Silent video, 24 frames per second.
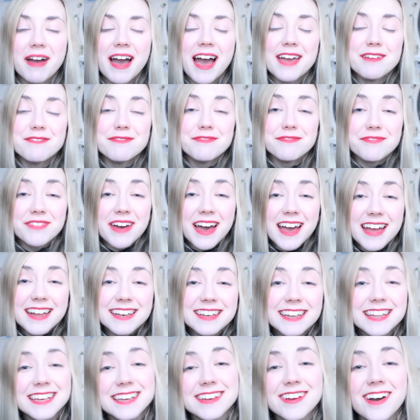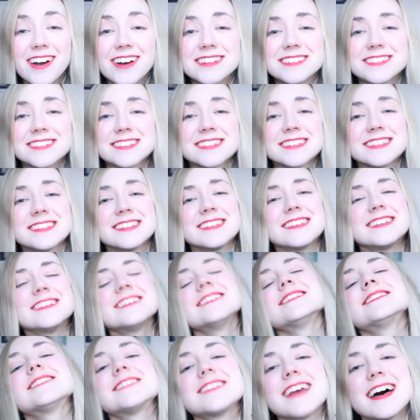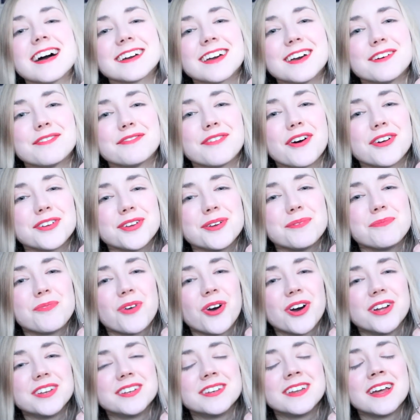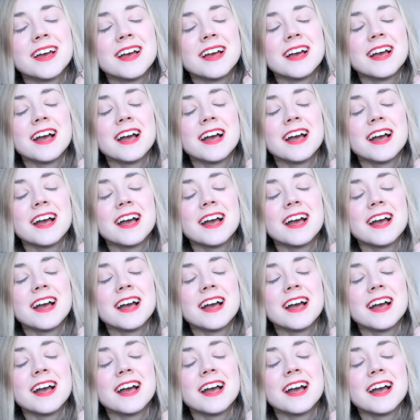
I finally got Saga Volume 1.